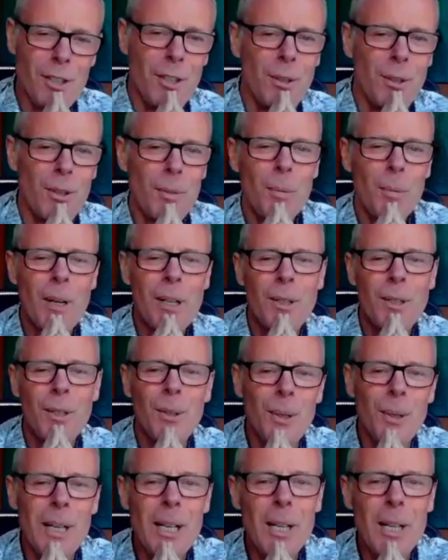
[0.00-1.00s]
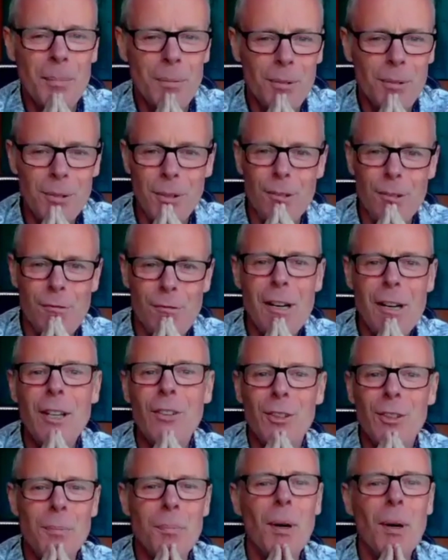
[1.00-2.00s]
You're the one who helps to
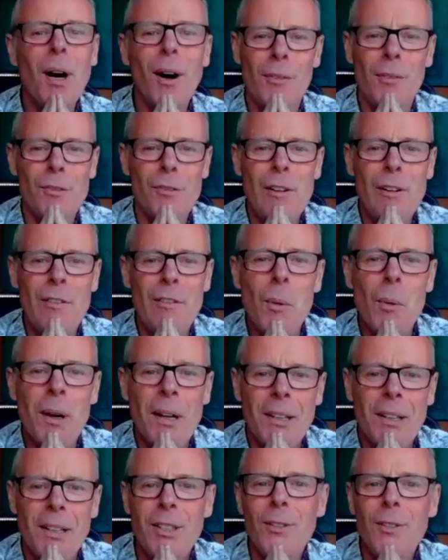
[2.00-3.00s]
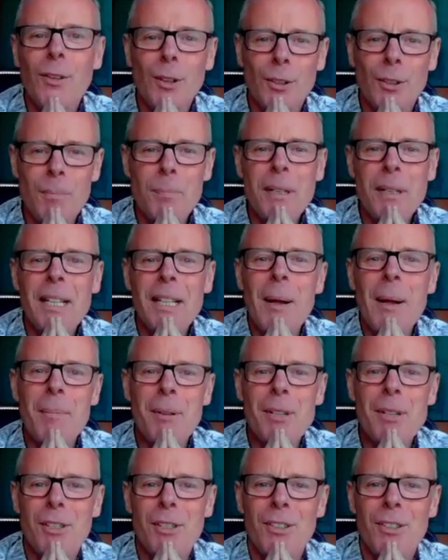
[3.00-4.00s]
raise the bar for everyone, and you've got some big
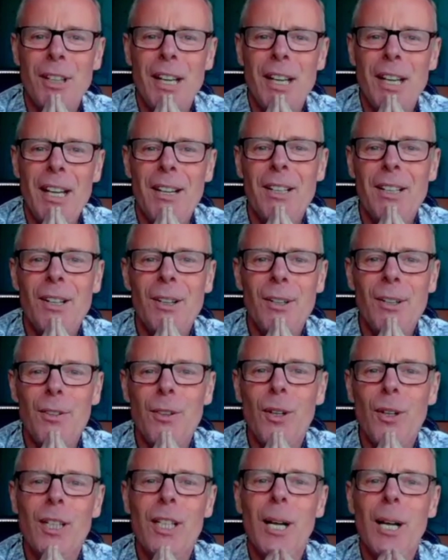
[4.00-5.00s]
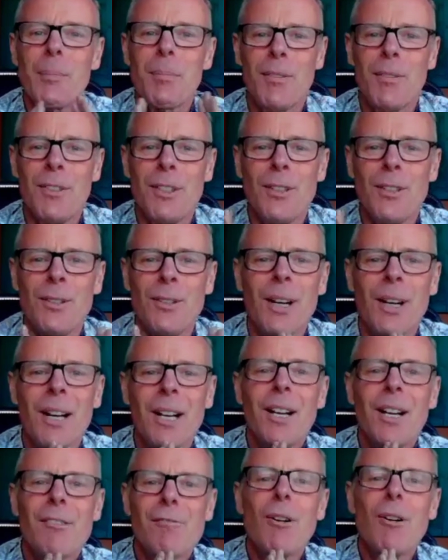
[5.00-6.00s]
ambitions ahead. I know you've got a couple of new
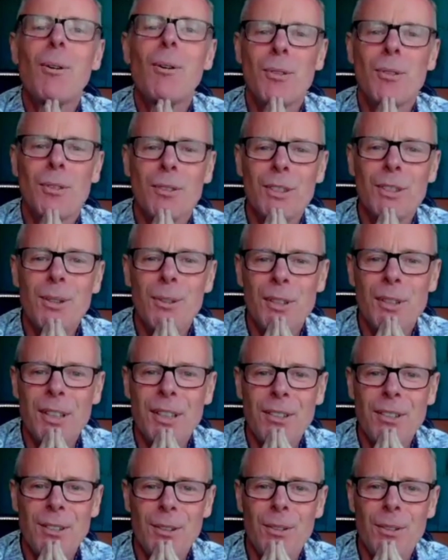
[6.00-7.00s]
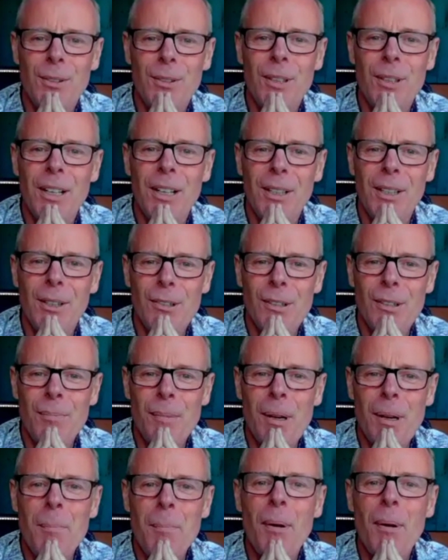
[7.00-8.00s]
roles and new things you're
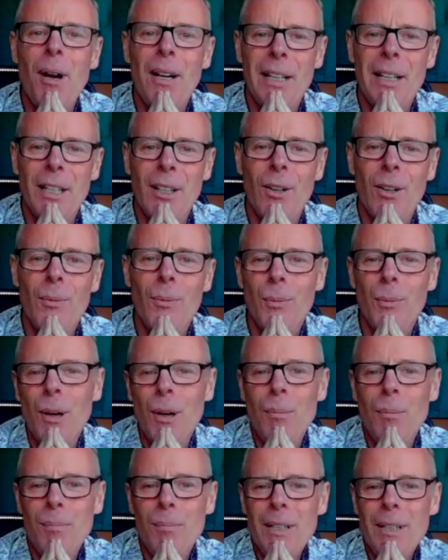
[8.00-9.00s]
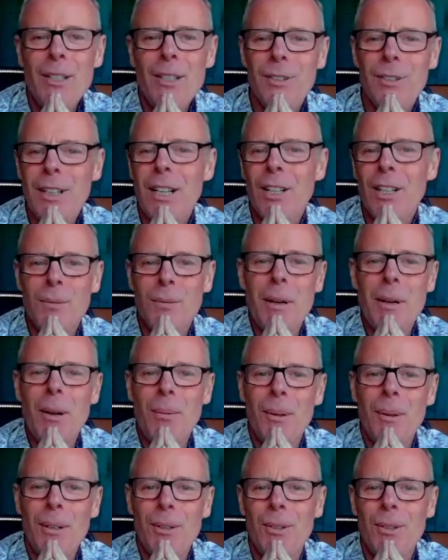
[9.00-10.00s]
embarking on. Well, can you tell us
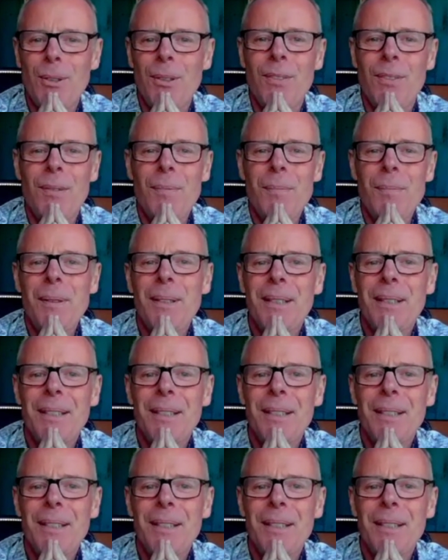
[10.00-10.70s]
about one or two of them?